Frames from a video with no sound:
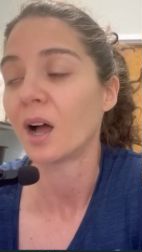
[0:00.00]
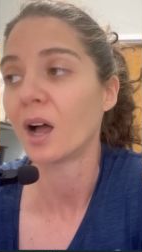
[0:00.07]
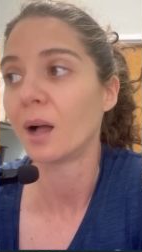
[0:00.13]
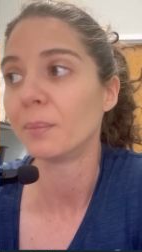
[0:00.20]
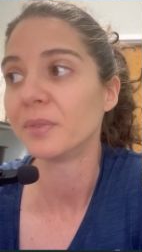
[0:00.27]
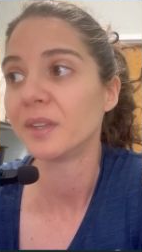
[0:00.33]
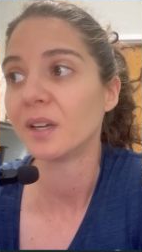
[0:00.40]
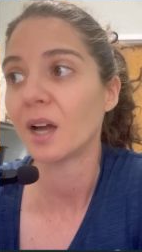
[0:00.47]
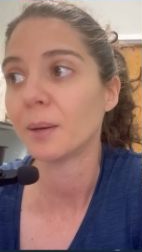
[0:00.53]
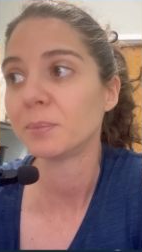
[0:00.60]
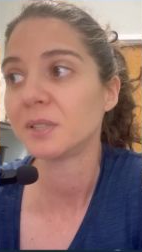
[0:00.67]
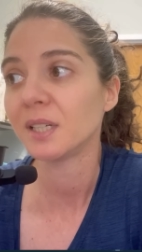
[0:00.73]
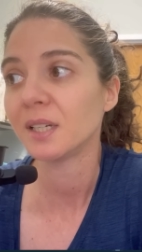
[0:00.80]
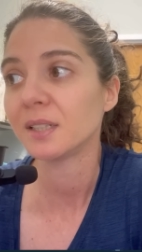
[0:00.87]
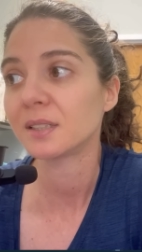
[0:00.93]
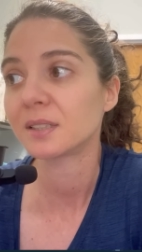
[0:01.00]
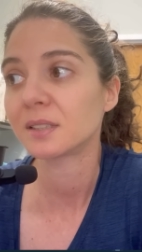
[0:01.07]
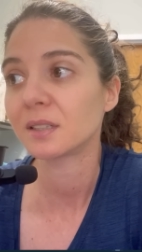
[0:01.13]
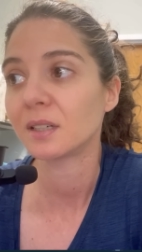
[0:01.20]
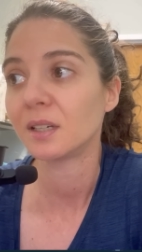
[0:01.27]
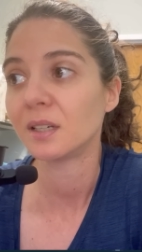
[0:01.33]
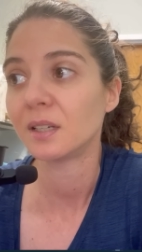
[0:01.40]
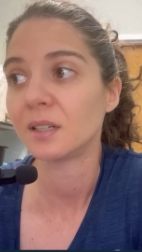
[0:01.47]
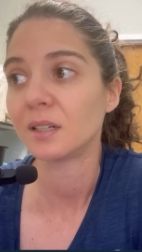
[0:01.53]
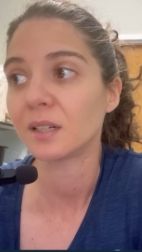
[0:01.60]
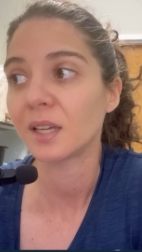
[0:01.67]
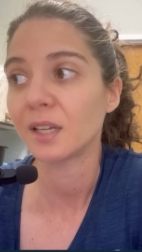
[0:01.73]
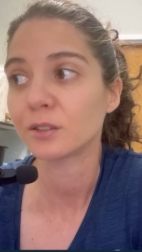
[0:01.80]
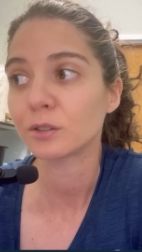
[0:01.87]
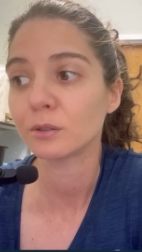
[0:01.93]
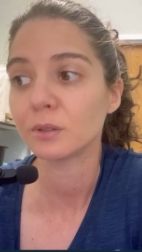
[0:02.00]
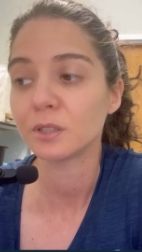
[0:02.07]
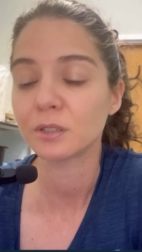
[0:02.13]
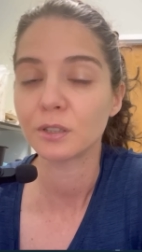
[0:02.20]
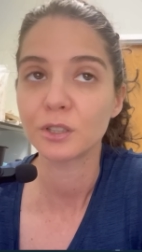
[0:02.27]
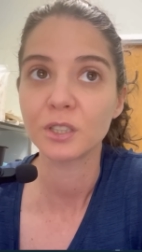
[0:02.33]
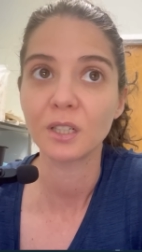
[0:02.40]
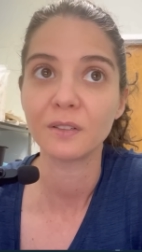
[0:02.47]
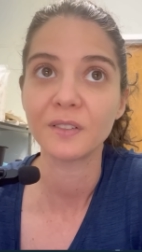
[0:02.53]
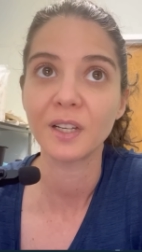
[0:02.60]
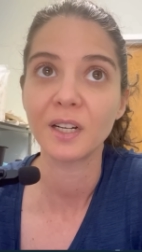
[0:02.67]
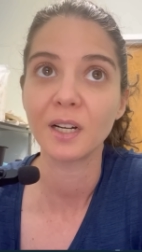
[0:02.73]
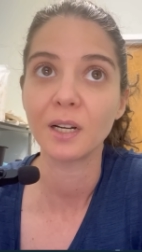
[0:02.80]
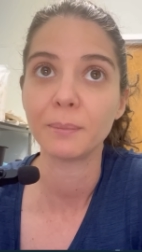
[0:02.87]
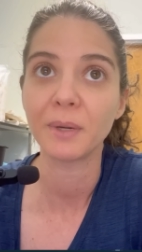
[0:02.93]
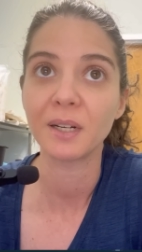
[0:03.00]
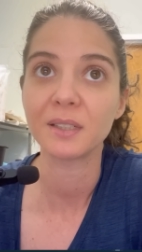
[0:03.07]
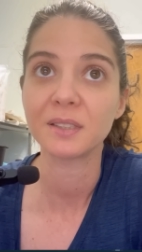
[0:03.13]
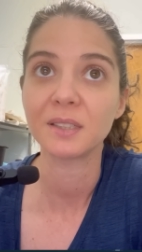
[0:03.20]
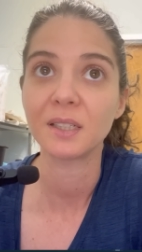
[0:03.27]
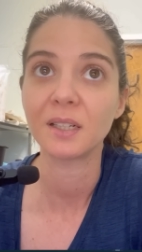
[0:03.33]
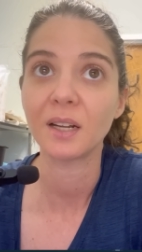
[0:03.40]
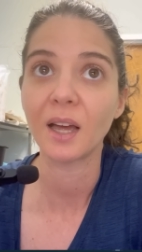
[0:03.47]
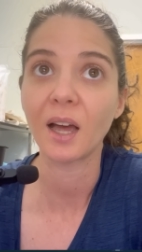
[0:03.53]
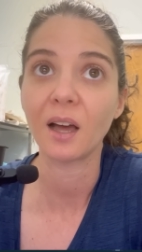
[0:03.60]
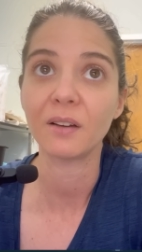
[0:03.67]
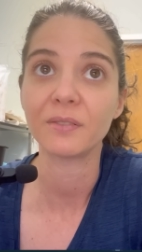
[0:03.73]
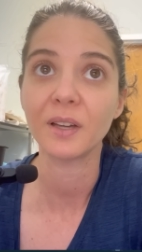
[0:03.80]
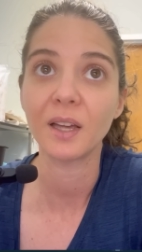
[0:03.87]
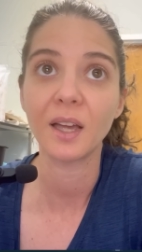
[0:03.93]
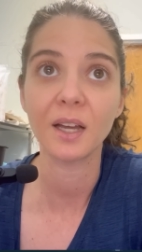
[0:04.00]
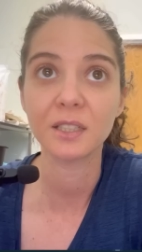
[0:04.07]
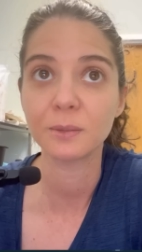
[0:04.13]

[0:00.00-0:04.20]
Um, the updates in cancer research and veterinary medicine have